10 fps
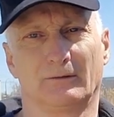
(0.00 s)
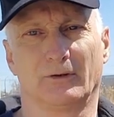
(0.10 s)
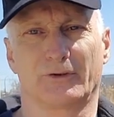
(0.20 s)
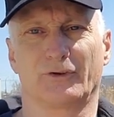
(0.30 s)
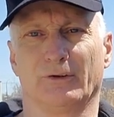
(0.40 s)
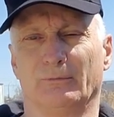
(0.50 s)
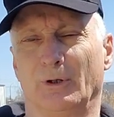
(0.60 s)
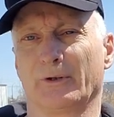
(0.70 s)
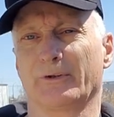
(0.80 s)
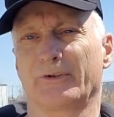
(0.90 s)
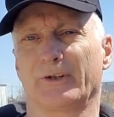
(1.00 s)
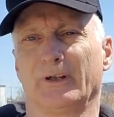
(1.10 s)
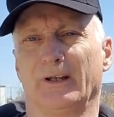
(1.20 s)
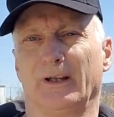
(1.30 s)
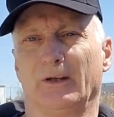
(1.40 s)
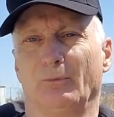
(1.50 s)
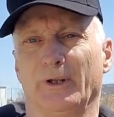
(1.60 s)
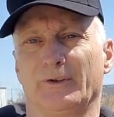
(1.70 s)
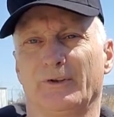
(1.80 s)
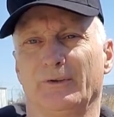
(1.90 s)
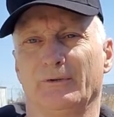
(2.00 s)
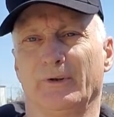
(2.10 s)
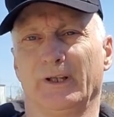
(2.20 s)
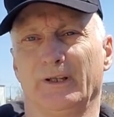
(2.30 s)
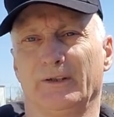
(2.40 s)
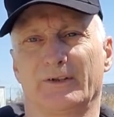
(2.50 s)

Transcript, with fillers: course, General Motors went to a